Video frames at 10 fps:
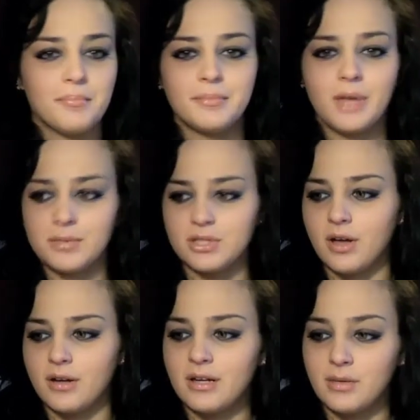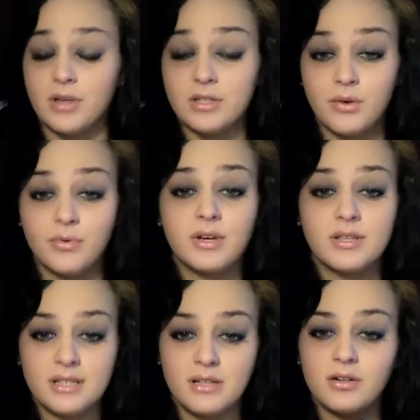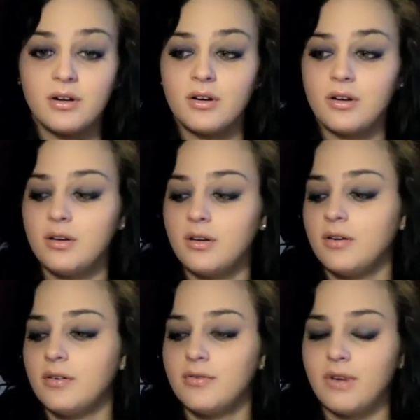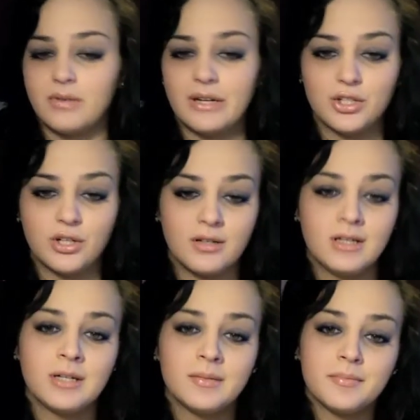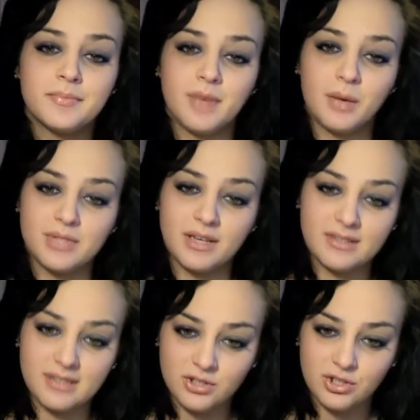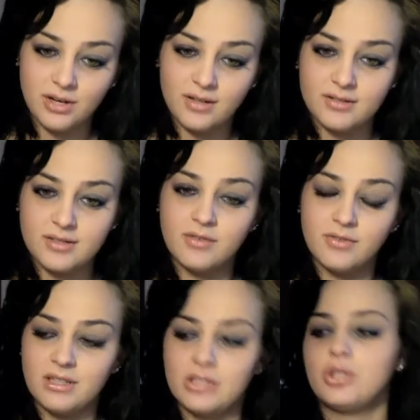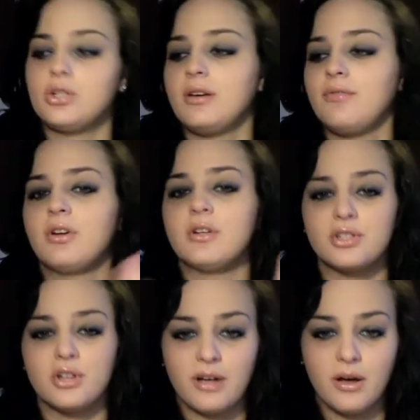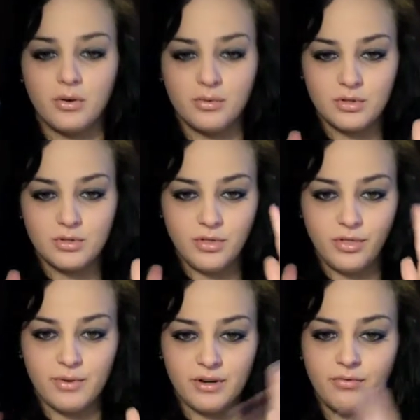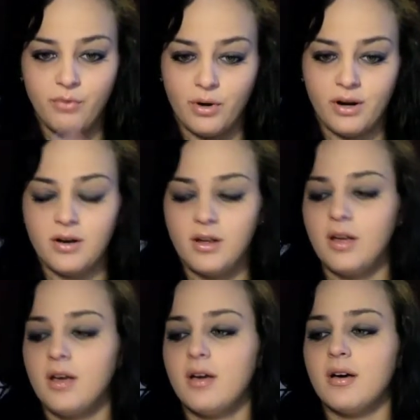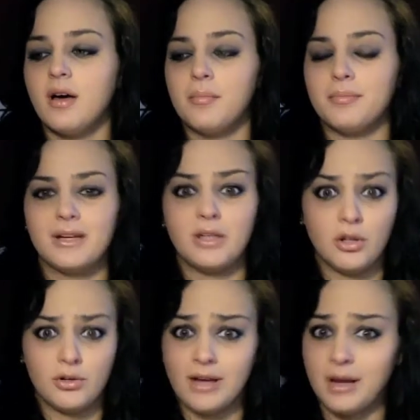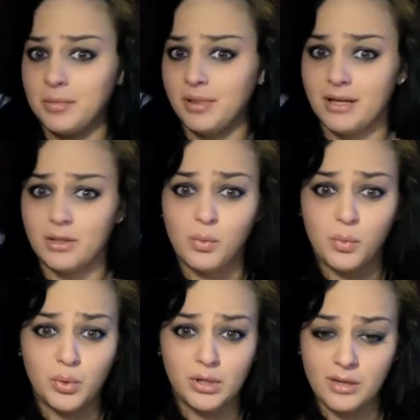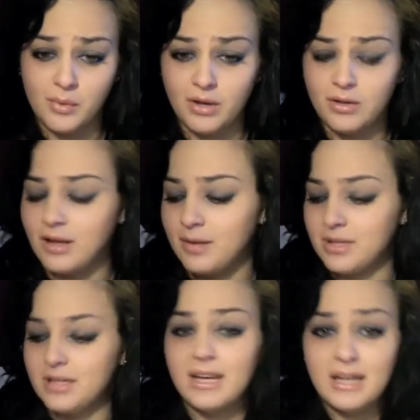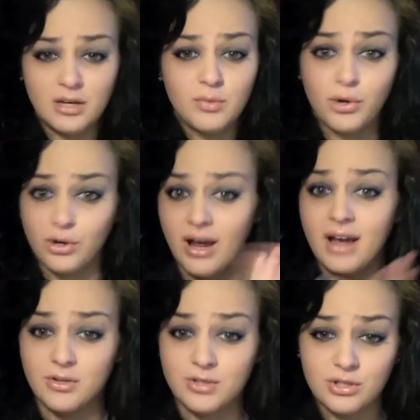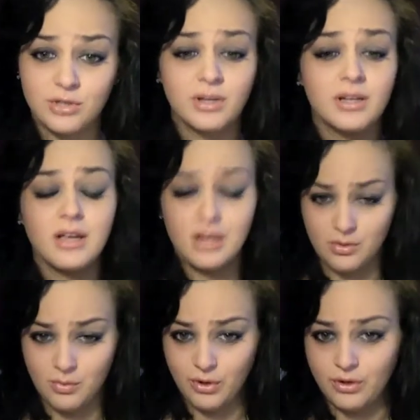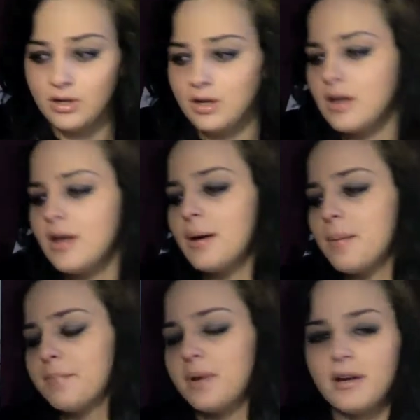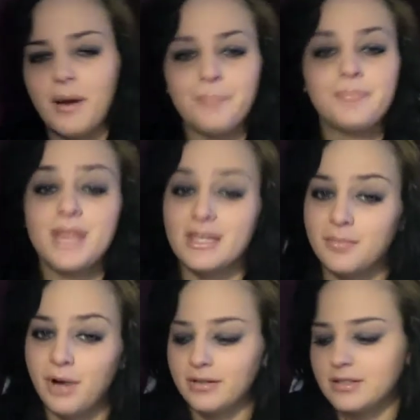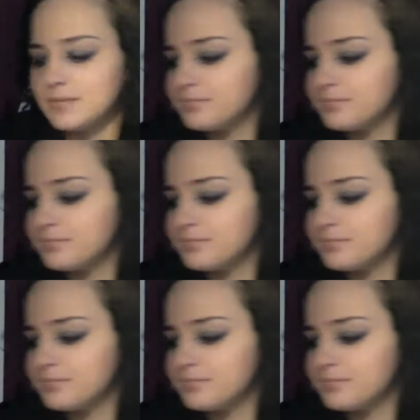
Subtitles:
Helps a lot. Anyway, so concealer, foundation, I would say 6 shades of each. If you're going to start out, 3 or 4, and learn how to blend really well. I mean, it can work. I used to do it. It can work, but take some practice.